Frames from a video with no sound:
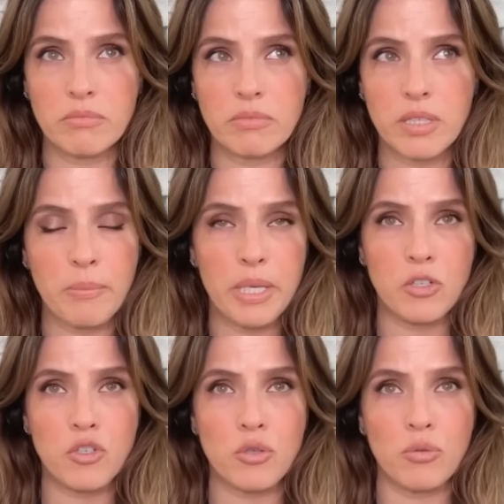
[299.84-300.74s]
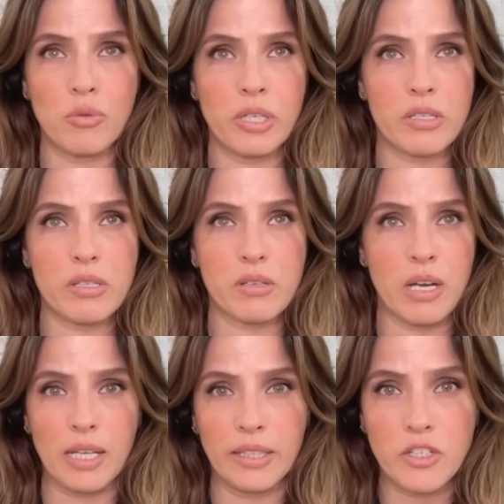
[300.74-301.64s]
committed to its
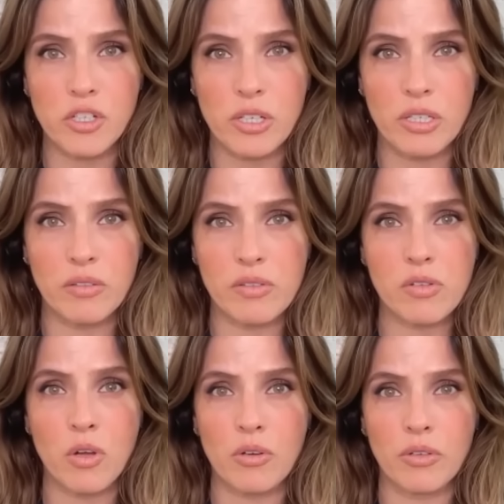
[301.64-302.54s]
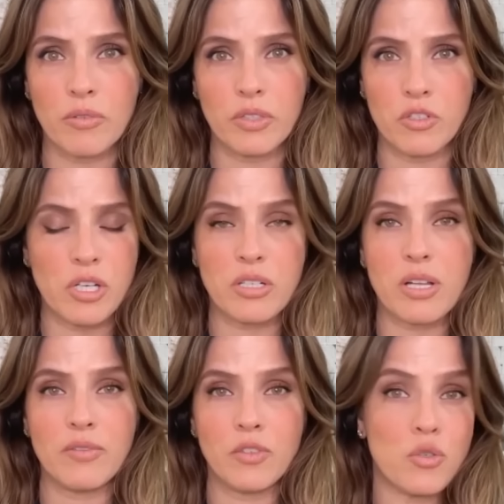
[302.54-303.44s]
annihilation and the slaughter of the
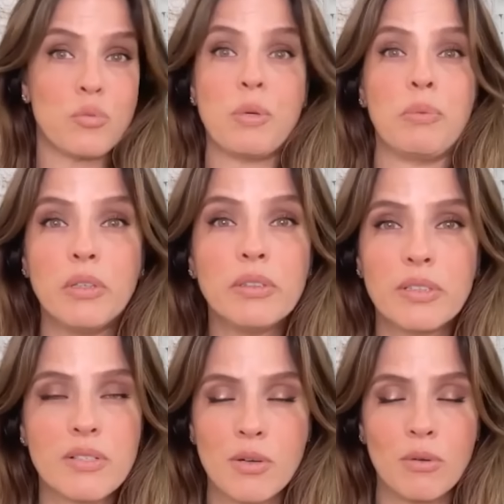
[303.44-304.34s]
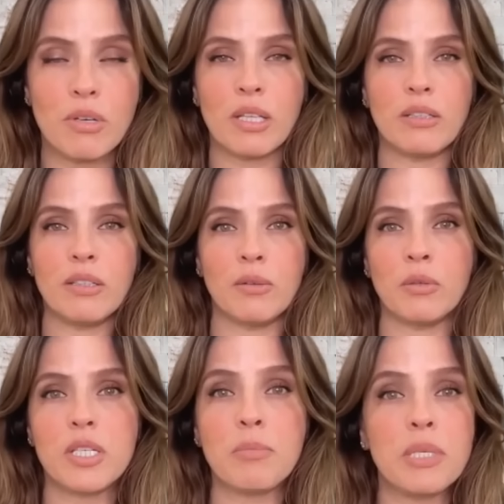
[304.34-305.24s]
genocide of the Jewish people. There's no other, you know,
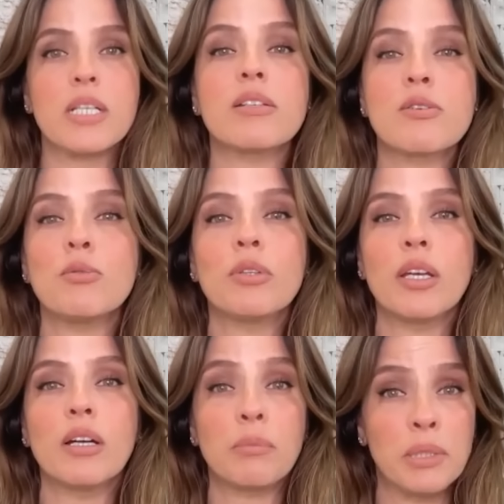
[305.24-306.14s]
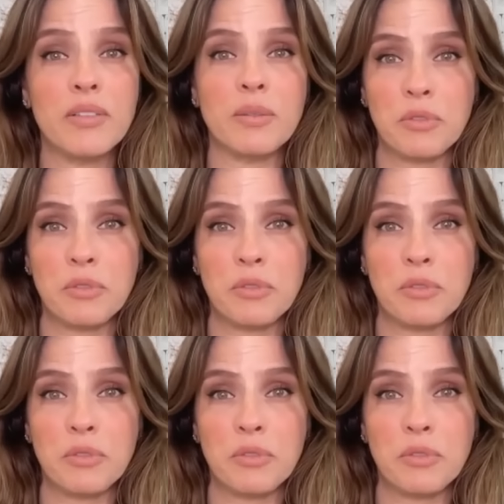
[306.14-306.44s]
when somebody tells you who they are, believe them